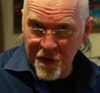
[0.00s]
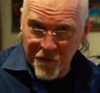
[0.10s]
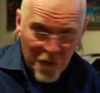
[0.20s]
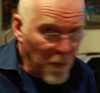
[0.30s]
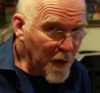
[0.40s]
And
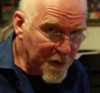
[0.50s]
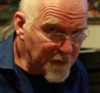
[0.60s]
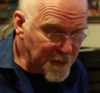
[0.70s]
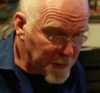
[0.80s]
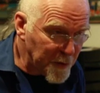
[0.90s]
if you're one of
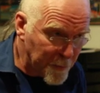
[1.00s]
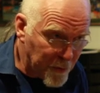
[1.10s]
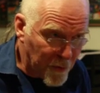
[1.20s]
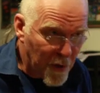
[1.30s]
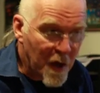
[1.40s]
these
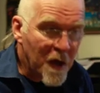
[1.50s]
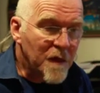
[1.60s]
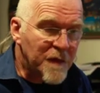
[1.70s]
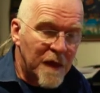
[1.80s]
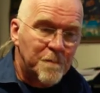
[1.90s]
people,
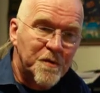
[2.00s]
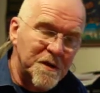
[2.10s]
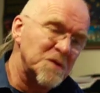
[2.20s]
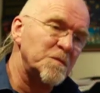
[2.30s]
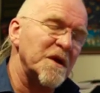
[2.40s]
then
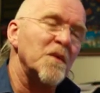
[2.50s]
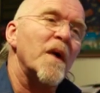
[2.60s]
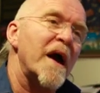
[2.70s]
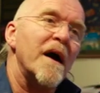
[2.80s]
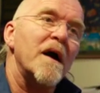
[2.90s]
please be
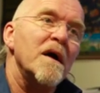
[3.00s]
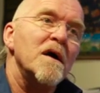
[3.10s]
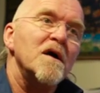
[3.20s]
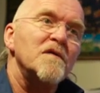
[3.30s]
aware